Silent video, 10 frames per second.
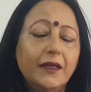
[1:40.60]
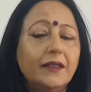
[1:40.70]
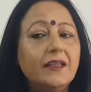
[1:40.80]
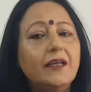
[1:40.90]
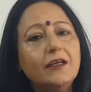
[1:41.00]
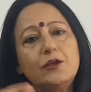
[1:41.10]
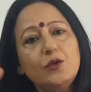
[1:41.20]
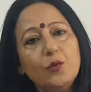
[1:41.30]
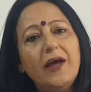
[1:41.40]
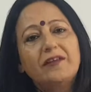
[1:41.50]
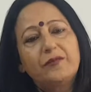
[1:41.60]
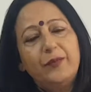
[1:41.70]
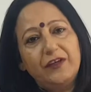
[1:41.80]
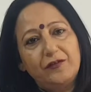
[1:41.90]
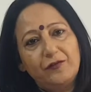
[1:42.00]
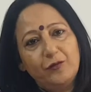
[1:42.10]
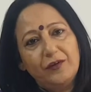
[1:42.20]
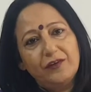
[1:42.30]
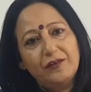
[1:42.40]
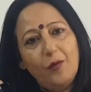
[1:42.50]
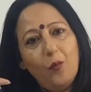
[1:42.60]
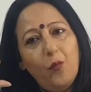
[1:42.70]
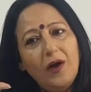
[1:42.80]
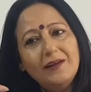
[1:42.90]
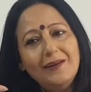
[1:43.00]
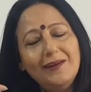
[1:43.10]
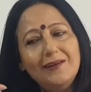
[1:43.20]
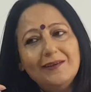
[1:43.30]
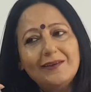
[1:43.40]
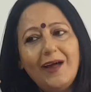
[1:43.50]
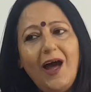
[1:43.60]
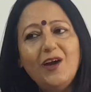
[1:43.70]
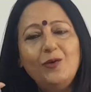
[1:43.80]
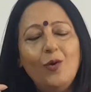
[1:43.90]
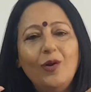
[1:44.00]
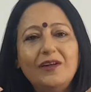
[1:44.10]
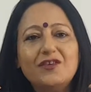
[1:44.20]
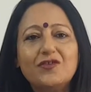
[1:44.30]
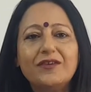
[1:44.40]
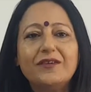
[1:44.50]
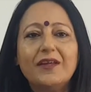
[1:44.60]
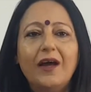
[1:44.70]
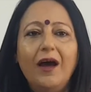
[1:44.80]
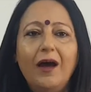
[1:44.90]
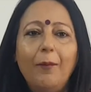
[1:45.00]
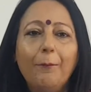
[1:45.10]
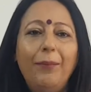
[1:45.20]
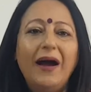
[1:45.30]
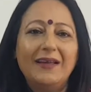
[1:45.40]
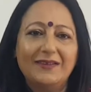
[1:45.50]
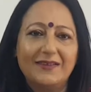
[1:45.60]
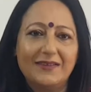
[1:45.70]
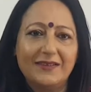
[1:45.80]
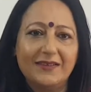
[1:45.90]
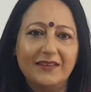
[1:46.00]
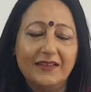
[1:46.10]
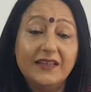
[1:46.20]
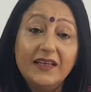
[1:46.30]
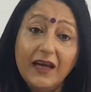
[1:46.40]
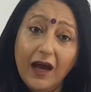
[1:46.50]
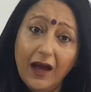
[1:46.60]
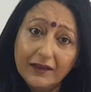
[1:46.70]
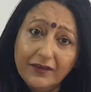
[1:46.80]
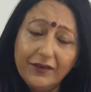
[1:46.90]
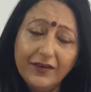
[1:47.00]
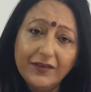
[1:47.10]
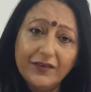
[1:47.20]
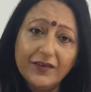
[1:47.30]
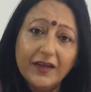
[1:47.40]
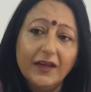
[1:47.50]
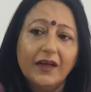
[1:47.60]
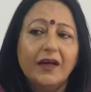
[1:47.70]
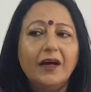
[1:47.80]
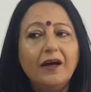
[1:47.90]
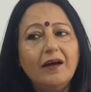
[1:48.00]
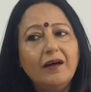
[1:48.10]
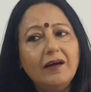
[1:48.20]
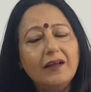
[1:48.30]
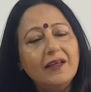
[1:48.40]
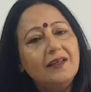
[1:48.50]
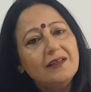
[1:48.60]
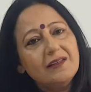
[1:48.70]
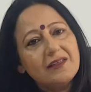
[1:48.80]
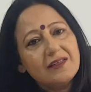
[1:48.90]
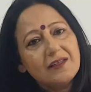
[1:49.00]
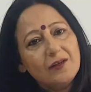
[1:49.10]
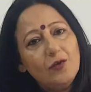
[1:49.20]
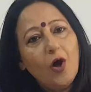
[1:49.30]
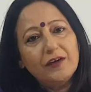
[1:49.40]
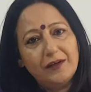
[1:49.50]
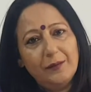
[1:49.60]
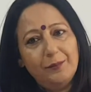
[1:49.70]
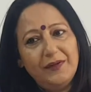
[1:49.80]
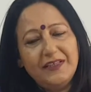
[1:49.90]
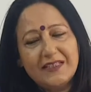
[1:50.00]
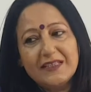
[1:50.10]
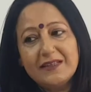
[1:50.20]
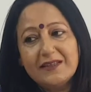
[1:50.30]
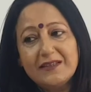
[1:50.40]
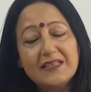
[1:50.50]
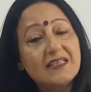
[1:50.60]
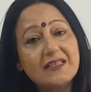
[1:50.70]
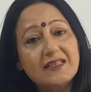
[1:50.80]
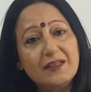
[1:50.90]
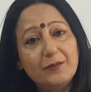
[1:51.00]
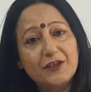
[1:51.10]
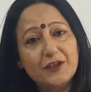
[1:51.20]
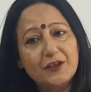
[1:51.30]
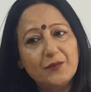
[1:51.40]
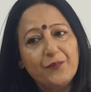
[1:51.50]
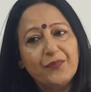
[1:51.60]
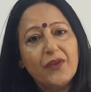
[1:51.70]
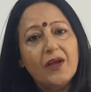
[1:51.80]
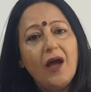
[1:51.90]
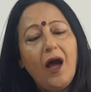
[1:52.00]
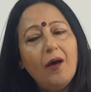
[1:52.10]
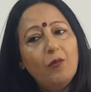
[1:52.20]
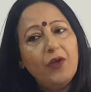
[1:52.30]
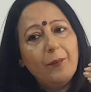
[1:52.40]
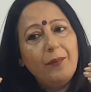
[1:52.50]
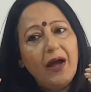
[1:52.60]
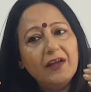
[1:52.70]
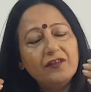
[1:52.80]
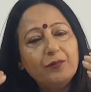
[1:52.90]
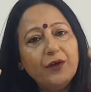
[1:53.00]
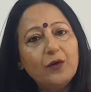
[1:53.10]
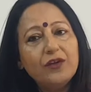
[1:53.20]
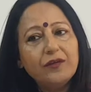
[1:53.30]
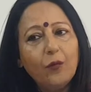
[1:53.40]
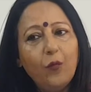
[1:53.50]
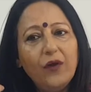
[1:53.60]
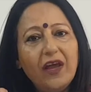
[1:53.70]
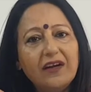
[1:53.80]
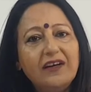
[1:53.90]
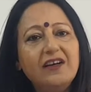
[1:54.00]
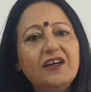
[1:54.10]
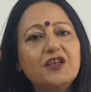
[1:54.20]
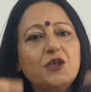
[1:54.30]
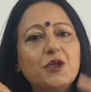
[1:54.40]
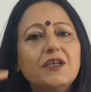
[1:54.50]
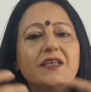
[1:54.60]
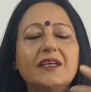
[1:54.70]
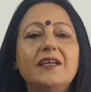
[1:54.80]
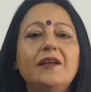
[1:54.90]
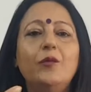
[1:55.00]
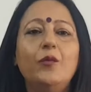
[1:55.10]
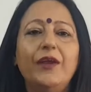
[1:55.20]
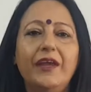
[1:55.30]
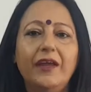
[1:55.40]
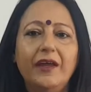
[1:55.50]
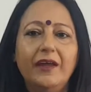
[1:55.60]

There are two aspects to this. One is our knowledge is biased. The other is it is not complete. It is limited. We are biased because we are nurtured in a way,